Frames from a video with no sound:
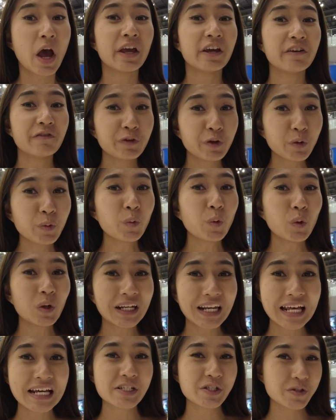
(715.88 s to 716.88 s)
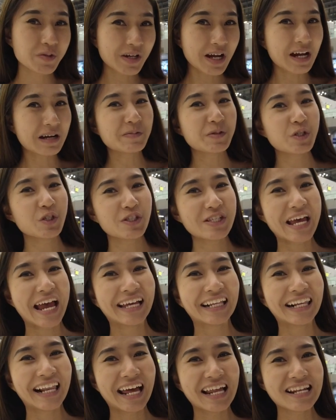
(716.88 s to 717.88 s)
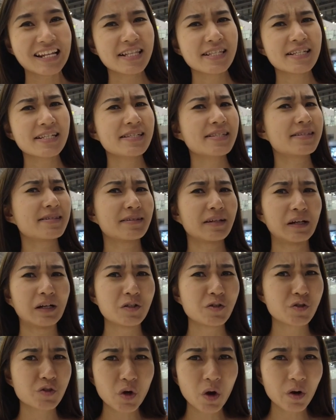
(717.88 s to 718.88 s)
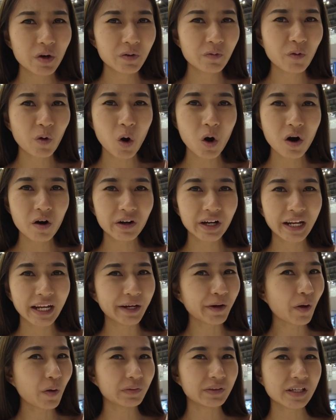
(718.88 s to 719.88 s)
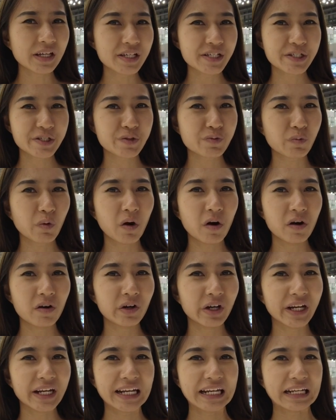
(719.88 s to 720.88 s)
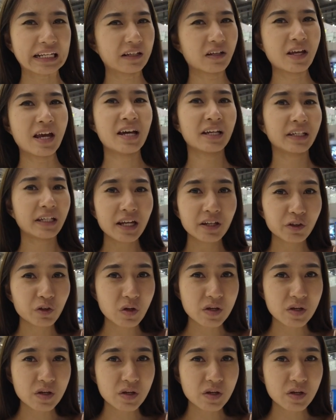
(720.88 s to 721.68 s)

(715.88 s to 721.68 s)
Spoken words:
if you would like to come to Thailand, just don't worry, nothing is worry. Get